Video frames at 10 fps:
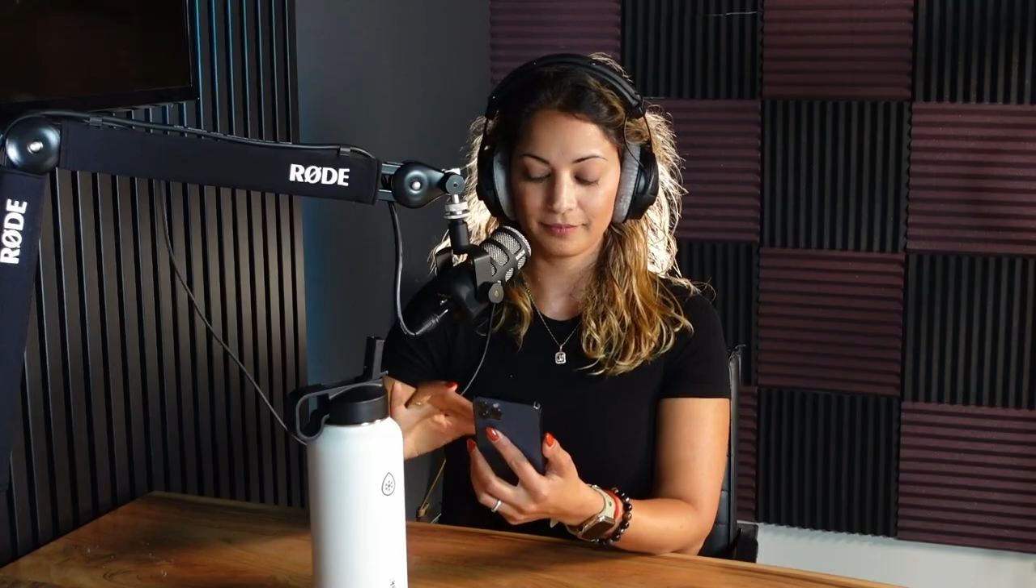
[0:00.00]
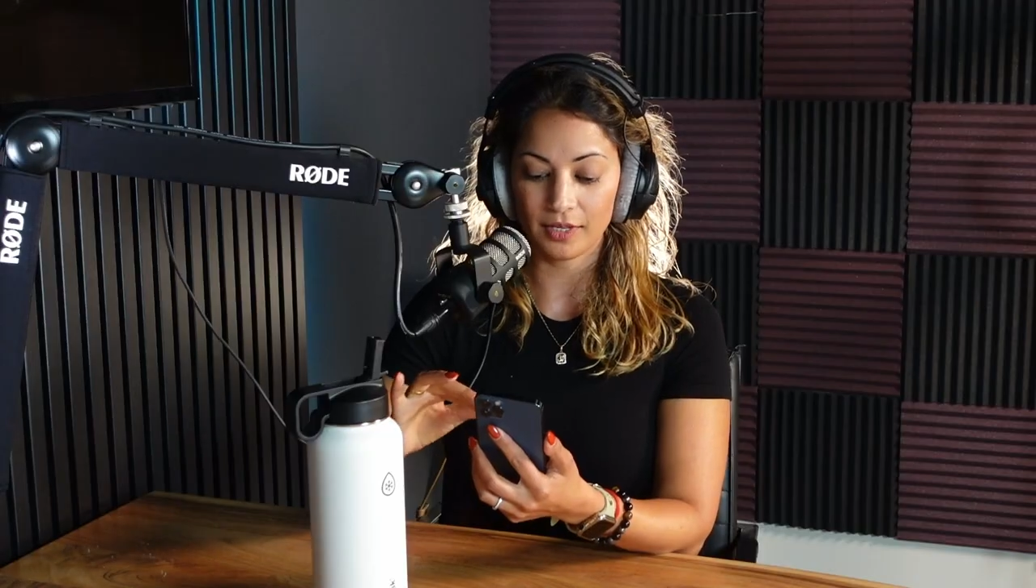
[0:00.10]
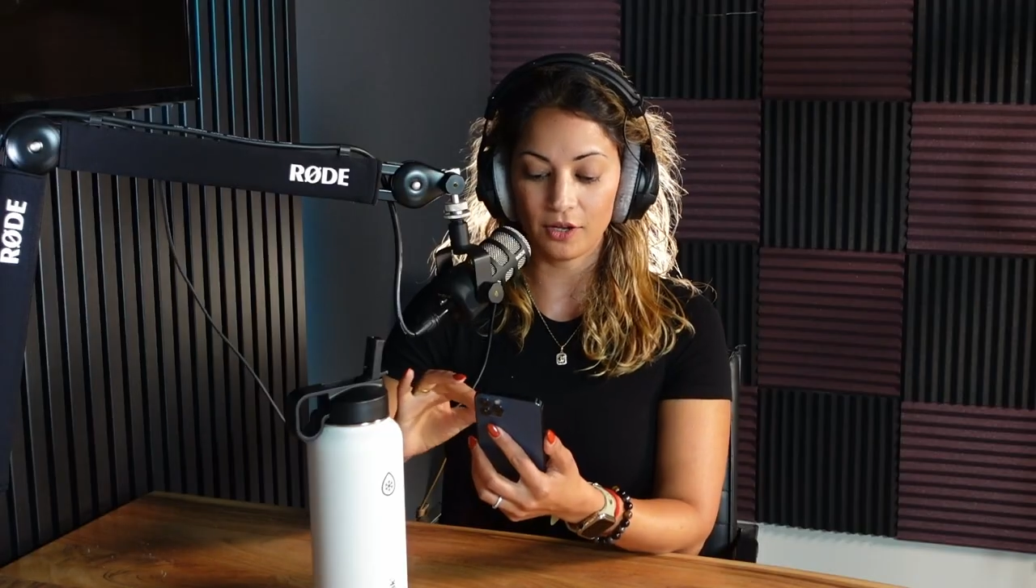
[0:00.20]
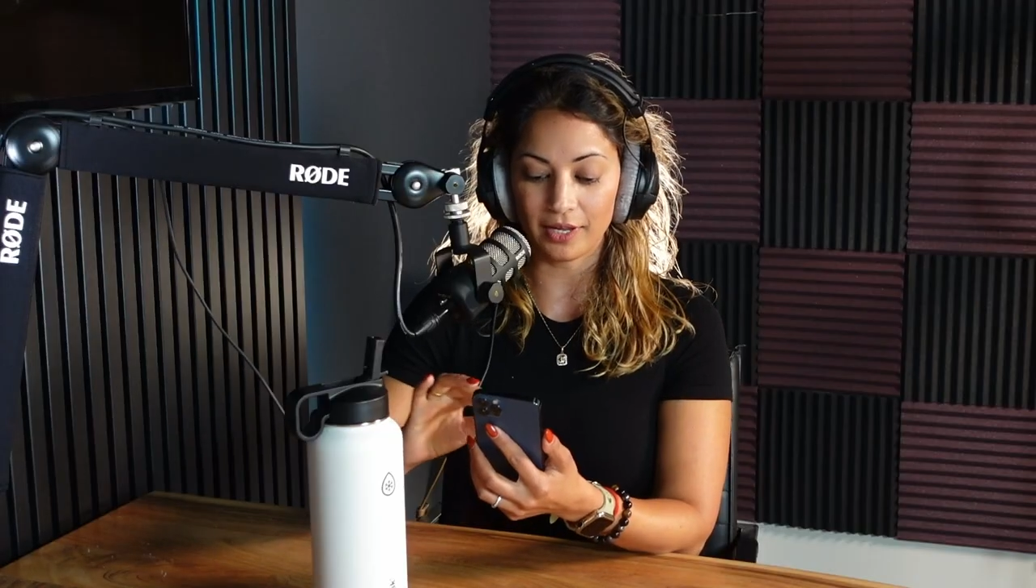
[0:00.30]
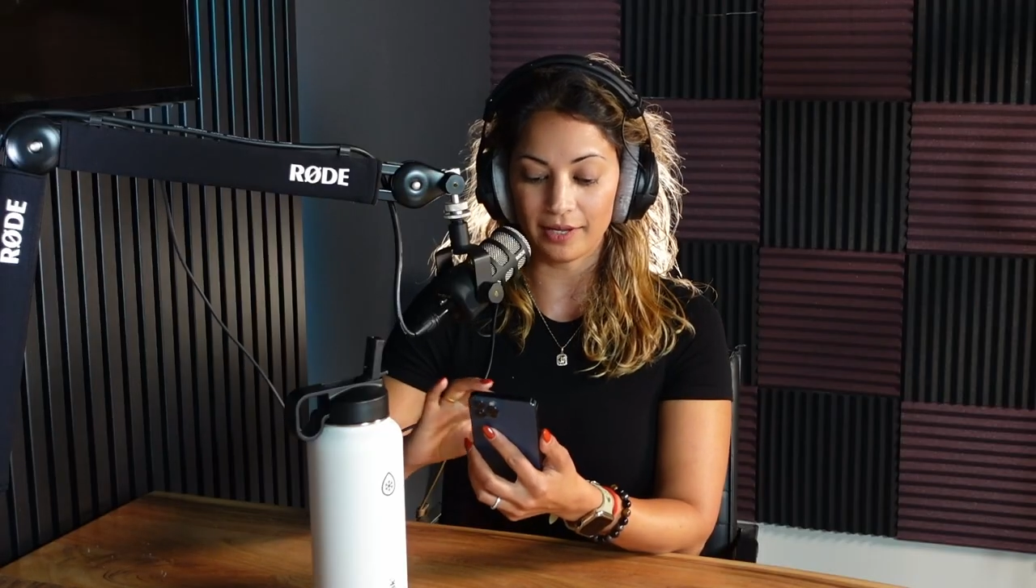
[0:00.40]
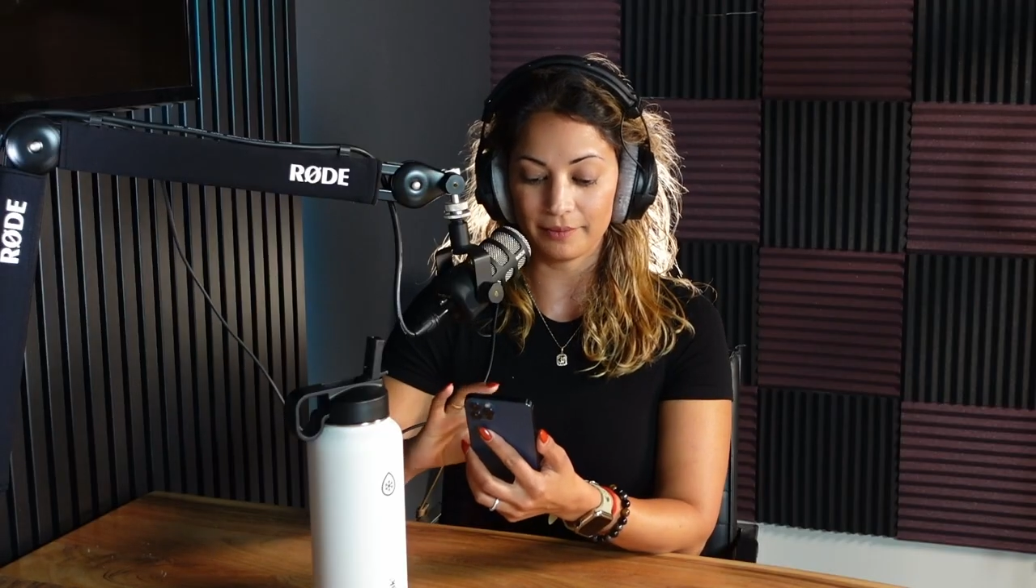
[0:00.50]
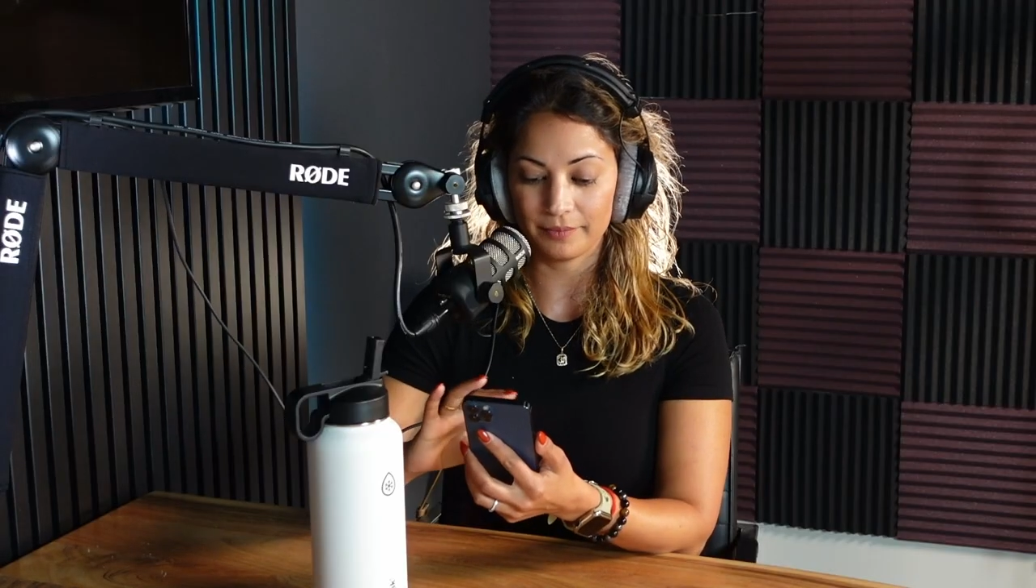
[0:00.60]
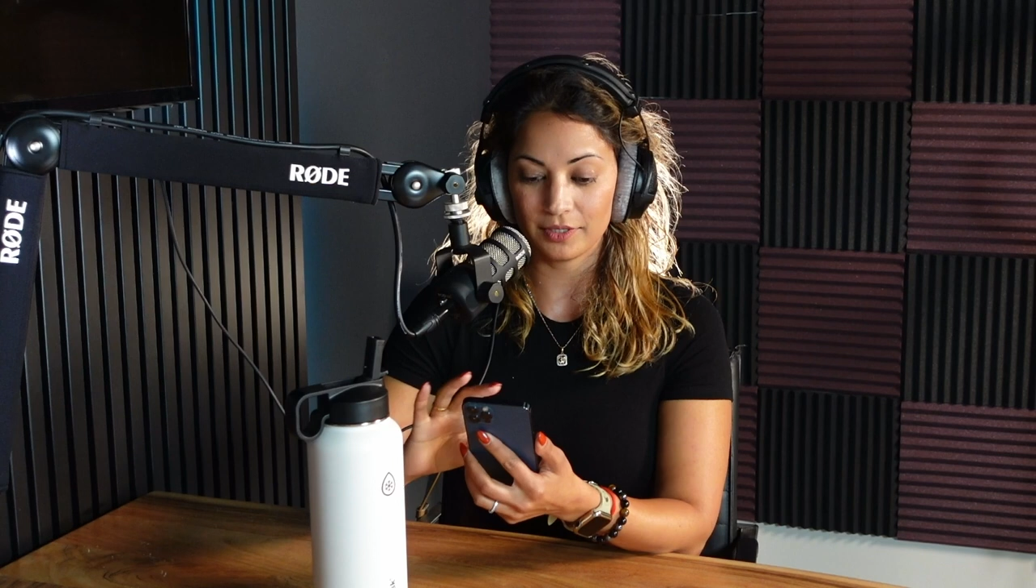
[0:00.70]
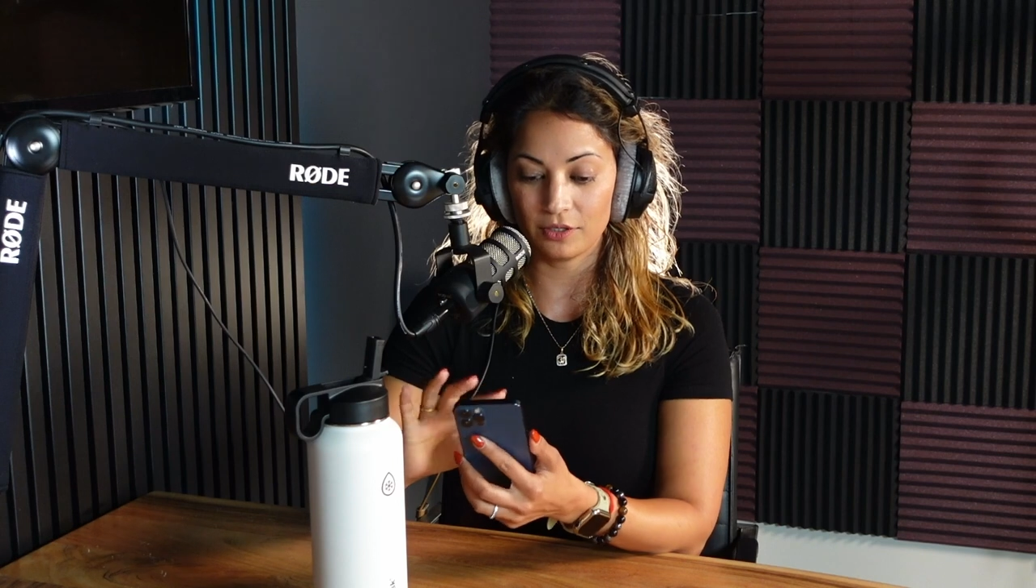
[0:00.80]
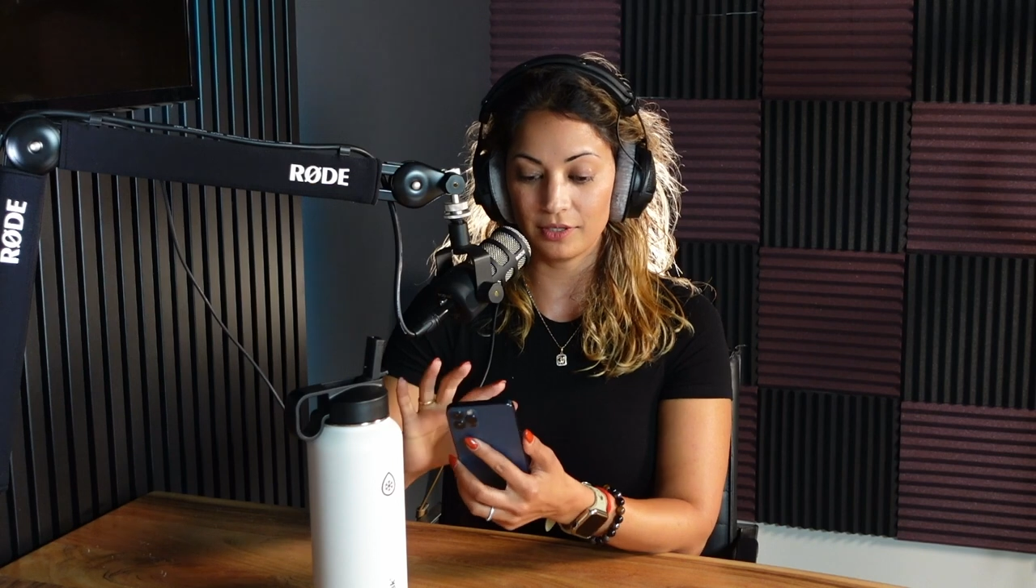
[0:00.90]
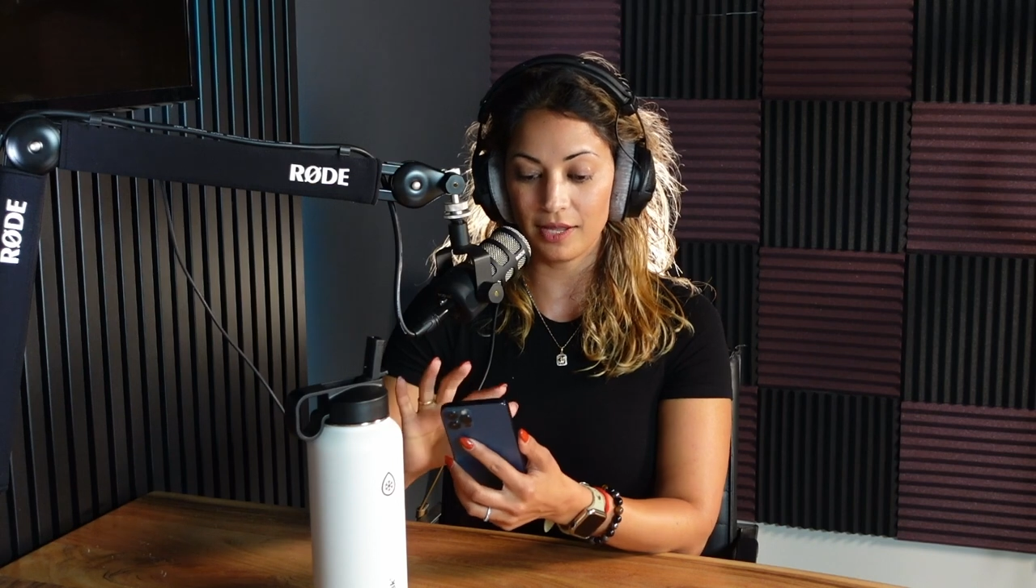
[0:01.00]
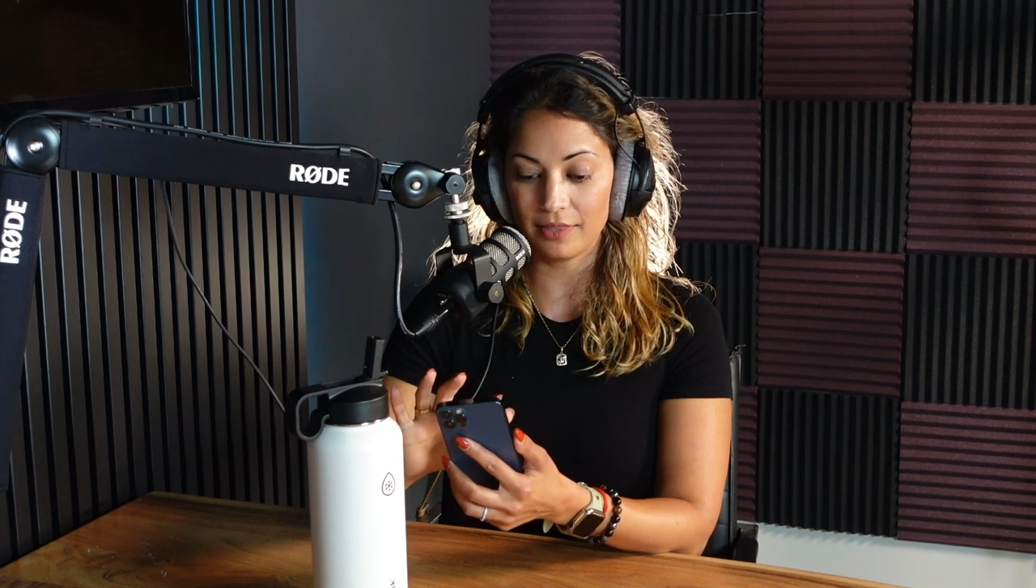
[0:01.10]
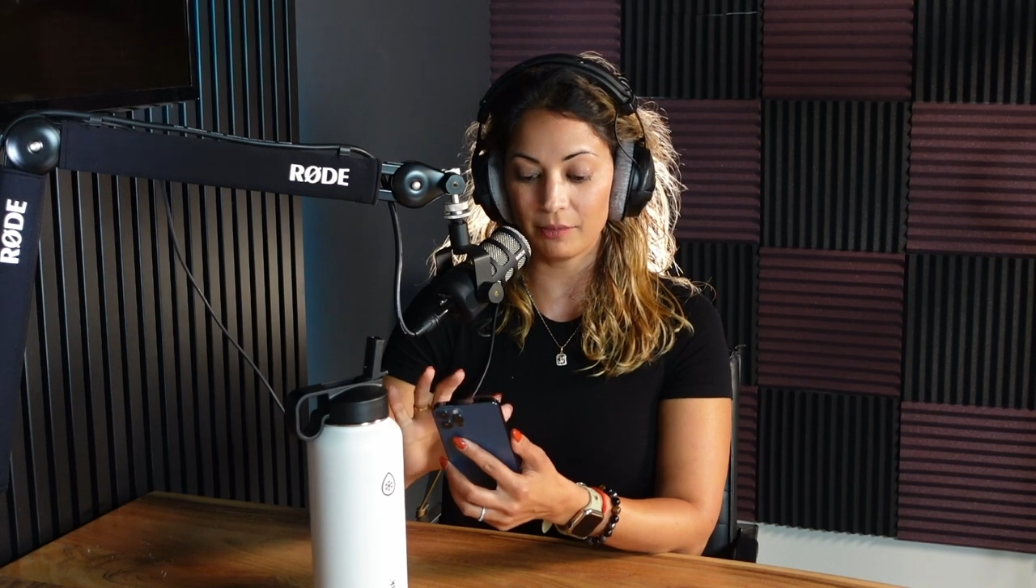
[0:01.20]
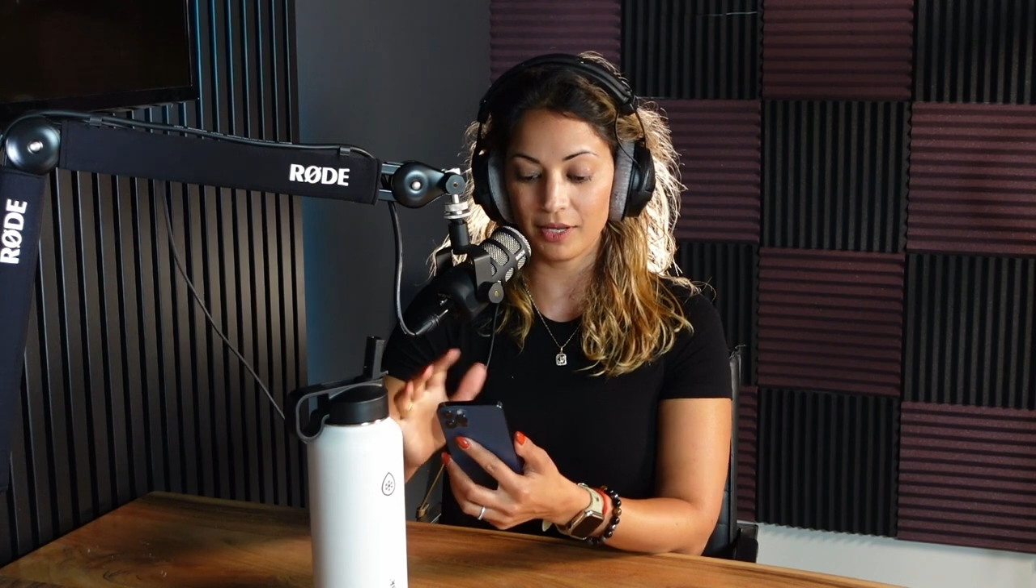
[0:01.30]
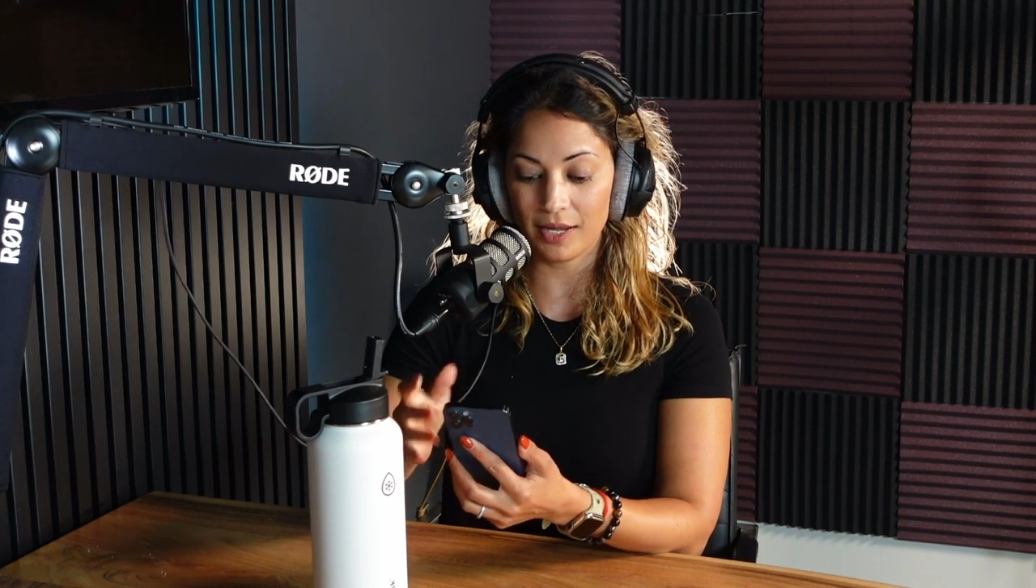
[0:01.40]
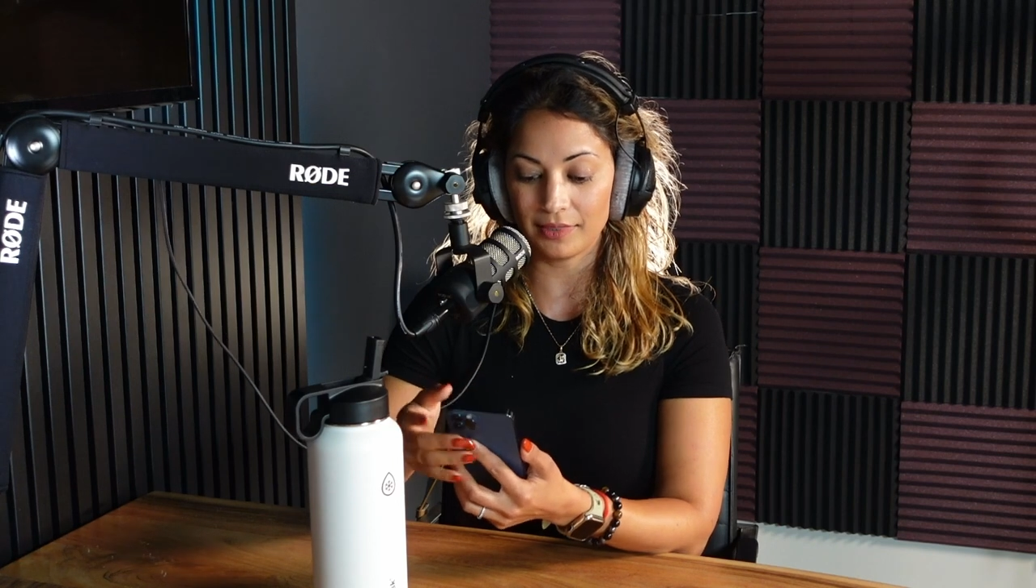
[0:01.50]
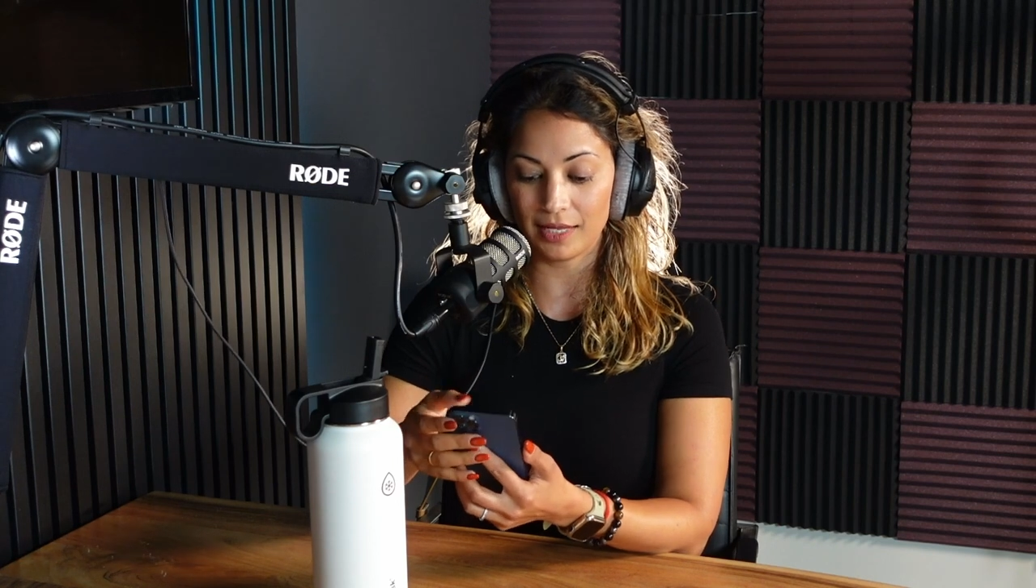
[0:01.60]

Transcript: Okay, so now that we got